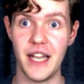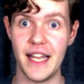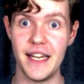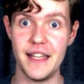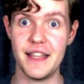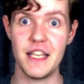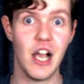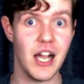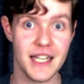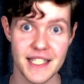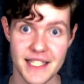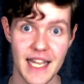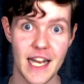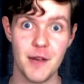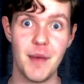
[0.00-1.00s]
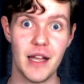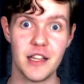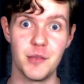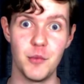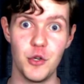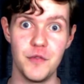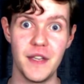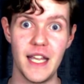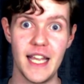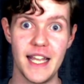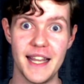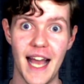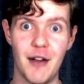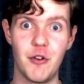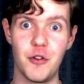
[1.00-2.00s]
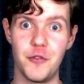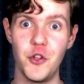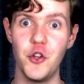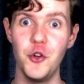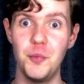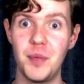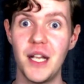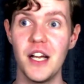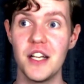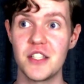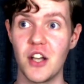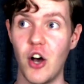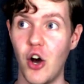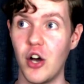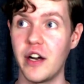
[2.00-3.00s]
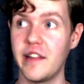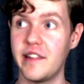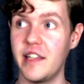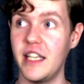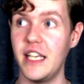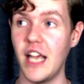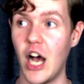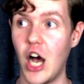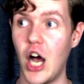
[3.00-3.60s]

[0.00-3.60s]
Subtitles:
anything I said about the movie in that review because honestly,